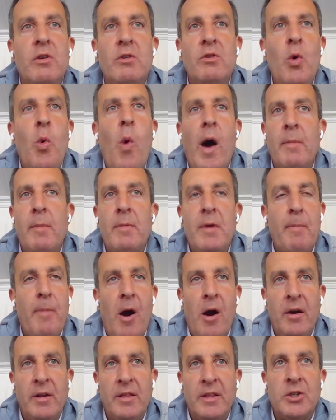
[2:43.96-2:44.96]
want to be a
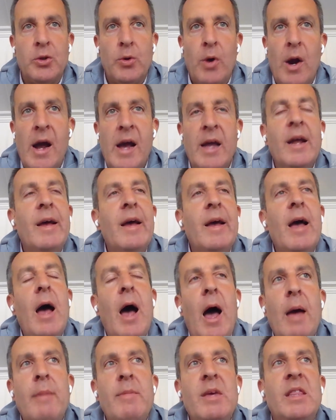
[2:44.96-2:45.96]
part of this, right?
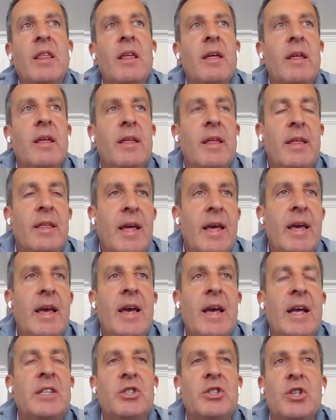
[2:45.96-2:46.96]
I mean,
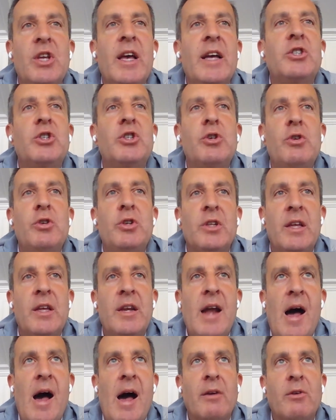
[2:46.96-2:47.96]
it's usually
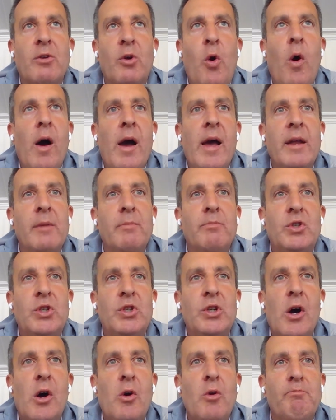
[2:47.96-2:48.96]
not quite
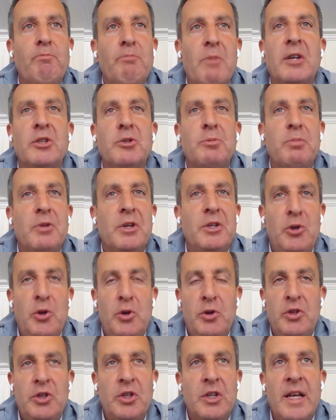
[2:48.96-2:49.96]
so explicit
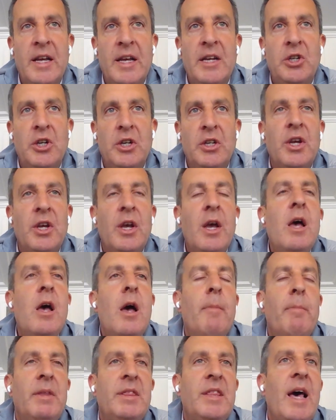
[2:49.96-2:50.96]
or salacious,
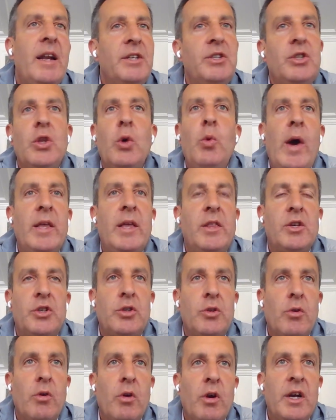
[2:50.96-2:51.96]
but that is the way the
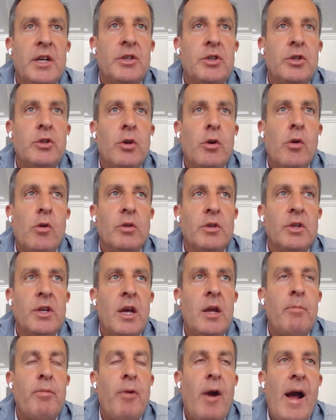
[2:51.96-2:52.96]
story is told
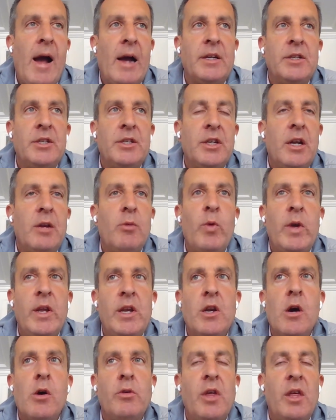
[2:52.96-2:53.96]
in practice, and we
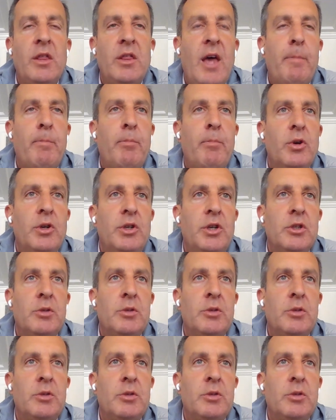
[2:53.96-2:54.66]
know that pushes